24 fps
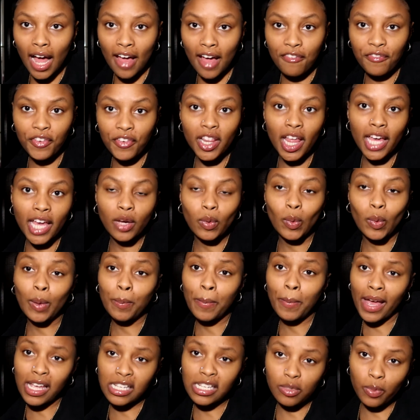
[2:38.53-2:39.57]
I feel like what
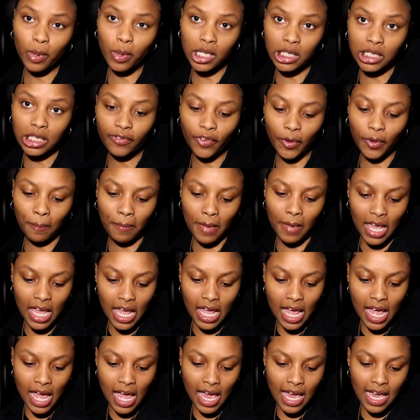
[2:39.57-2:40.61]
best works for
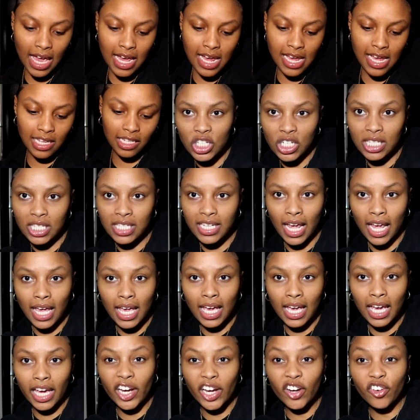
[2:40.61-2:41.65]
me is just
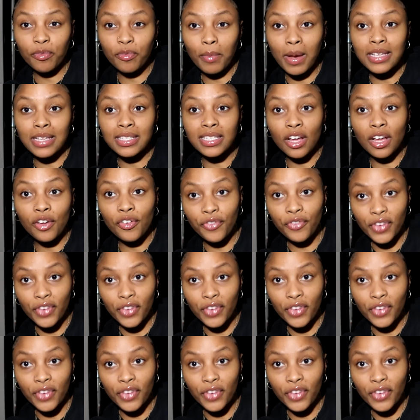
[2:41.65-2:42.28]
taking care of myself